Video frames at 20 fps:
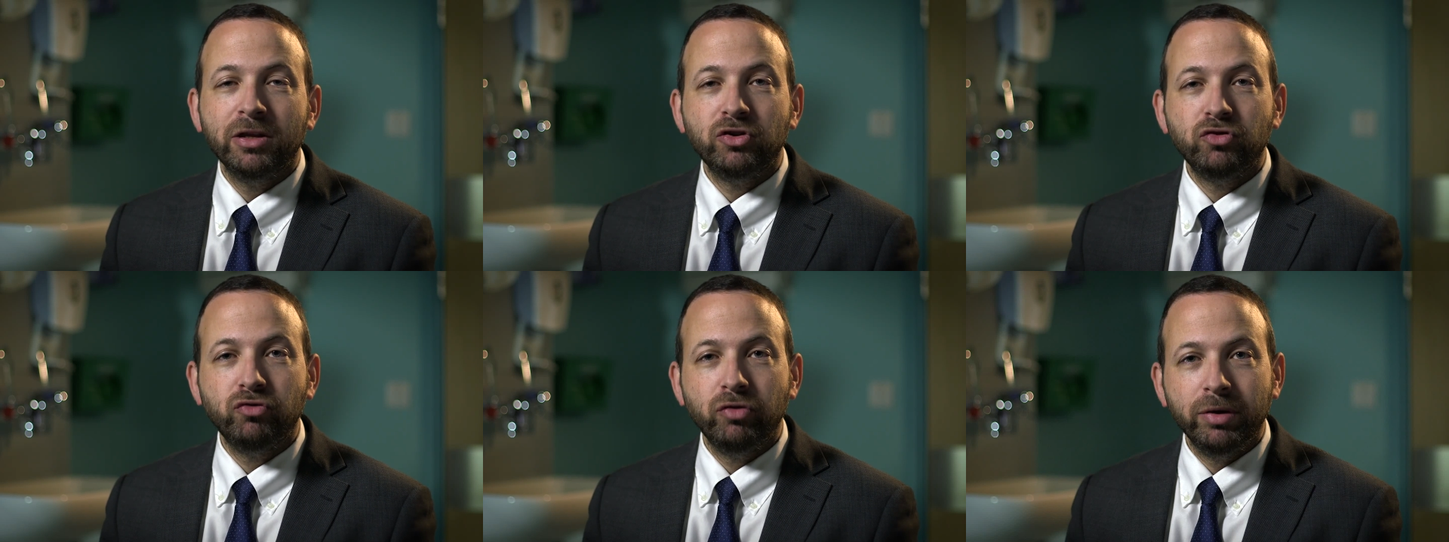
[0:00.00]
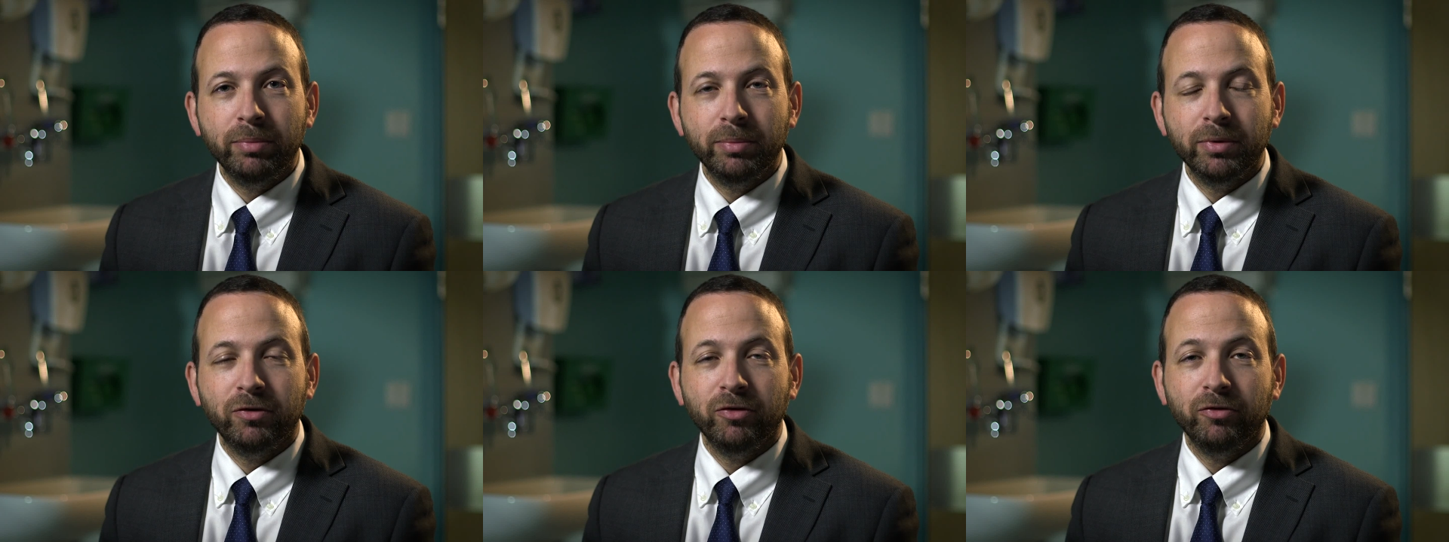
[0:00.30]
the
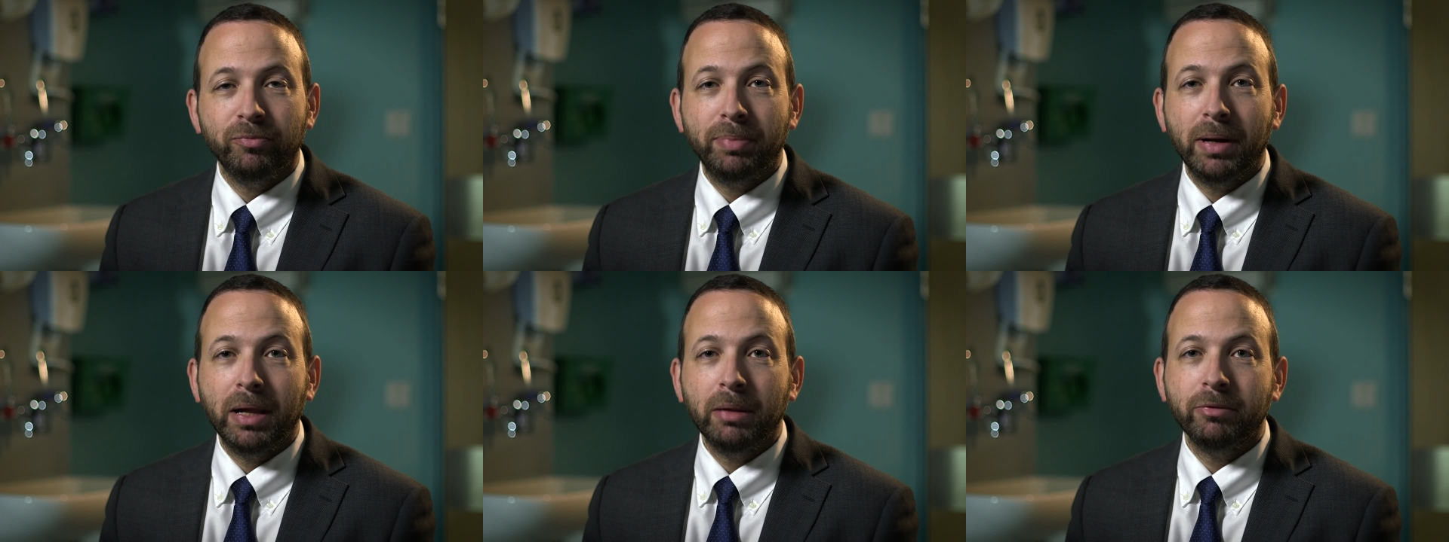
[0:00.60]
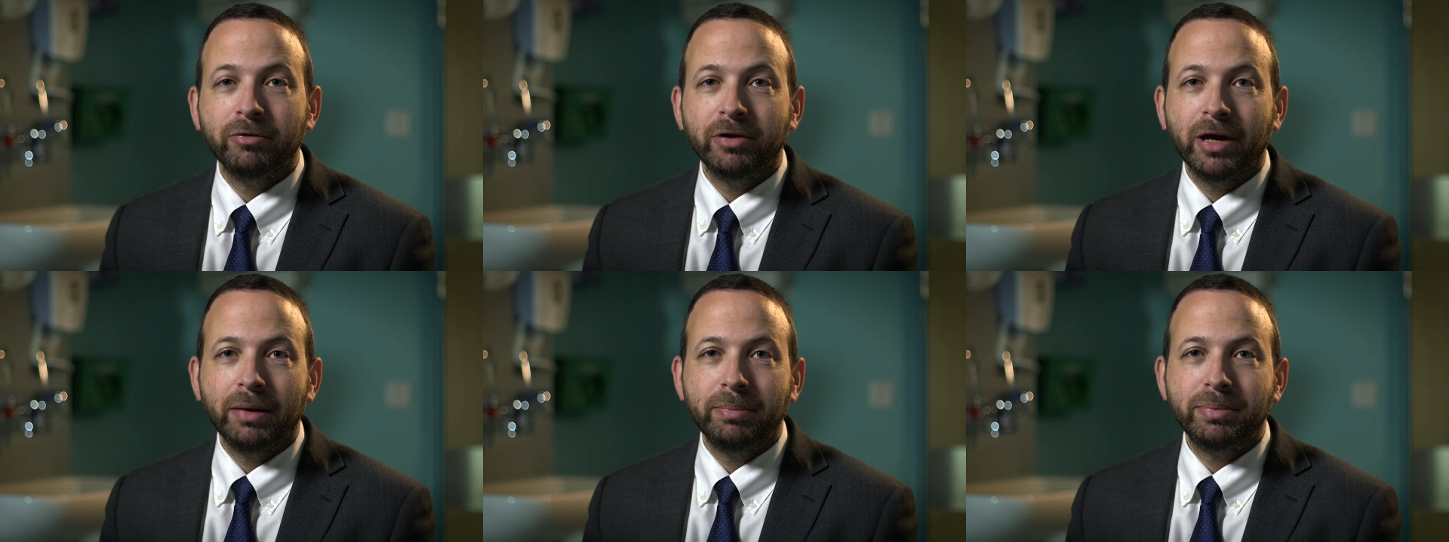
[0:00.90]
treatment of
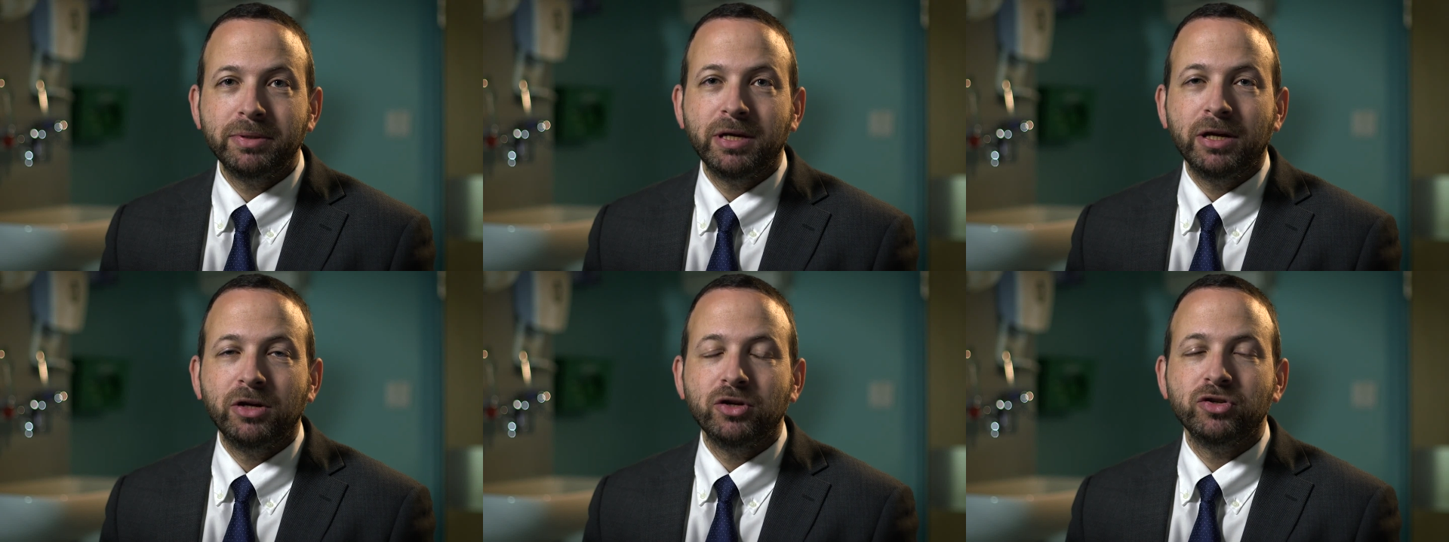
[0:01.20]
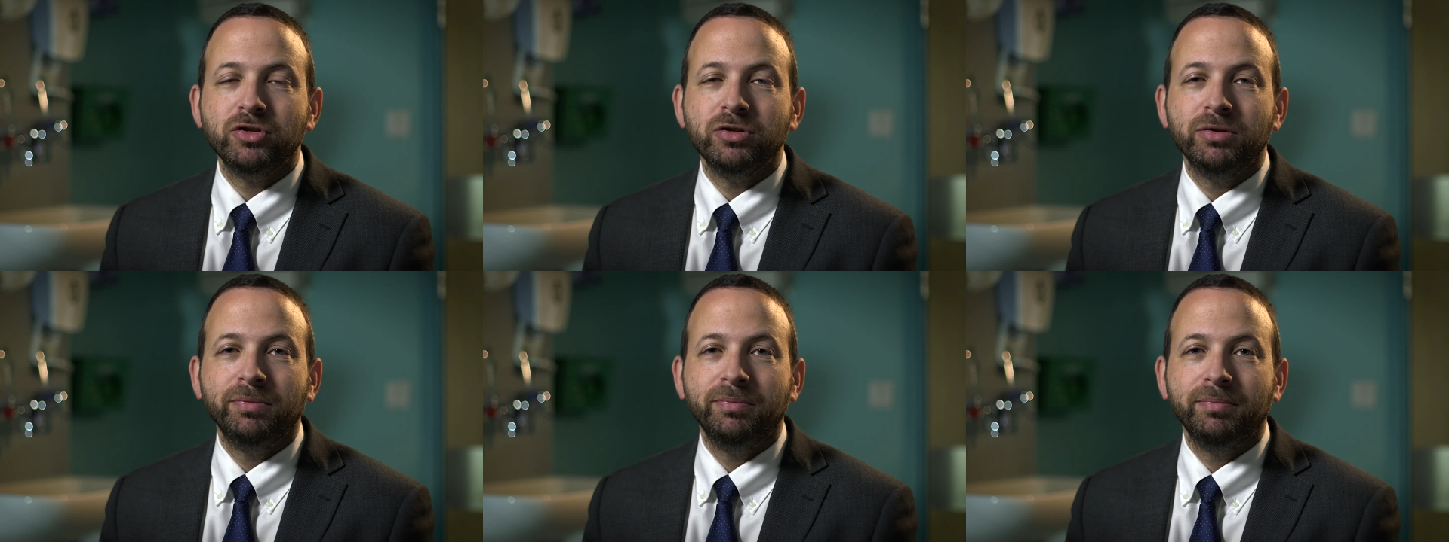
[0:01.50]
pulmonary
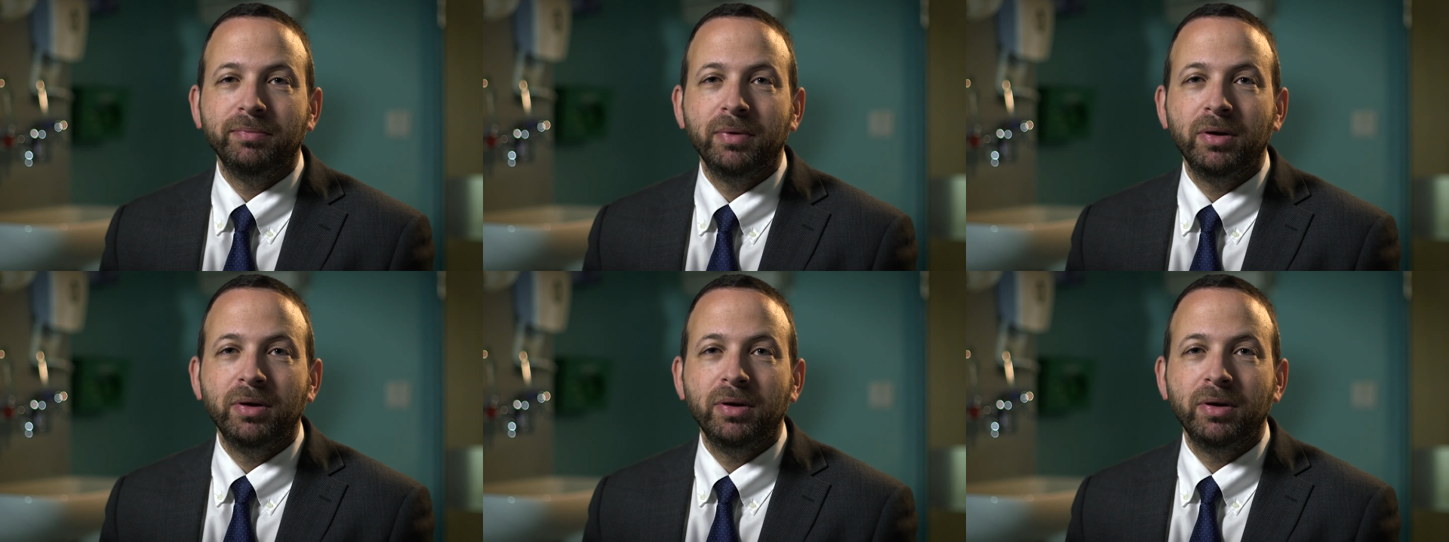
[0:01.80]
hypertension.